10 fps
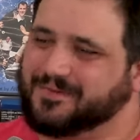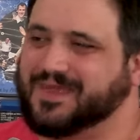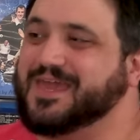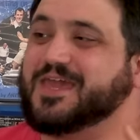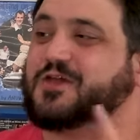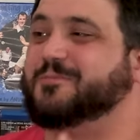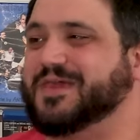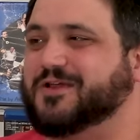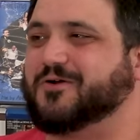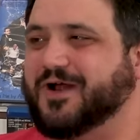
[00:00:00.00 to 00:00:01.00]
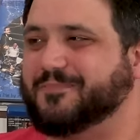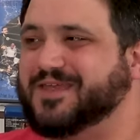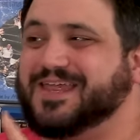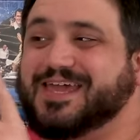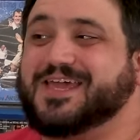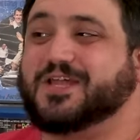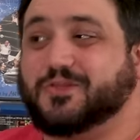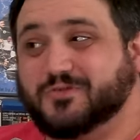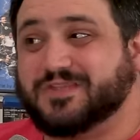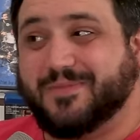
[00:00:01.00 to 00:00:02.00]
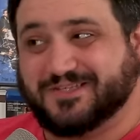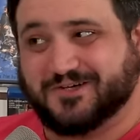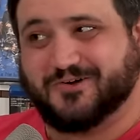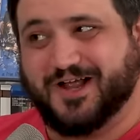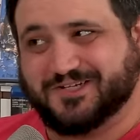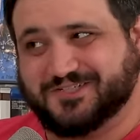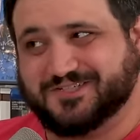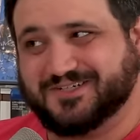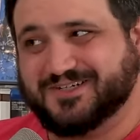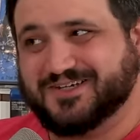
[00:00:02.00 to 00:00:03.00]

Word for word: He could be corrupted. He could use them as a crutch.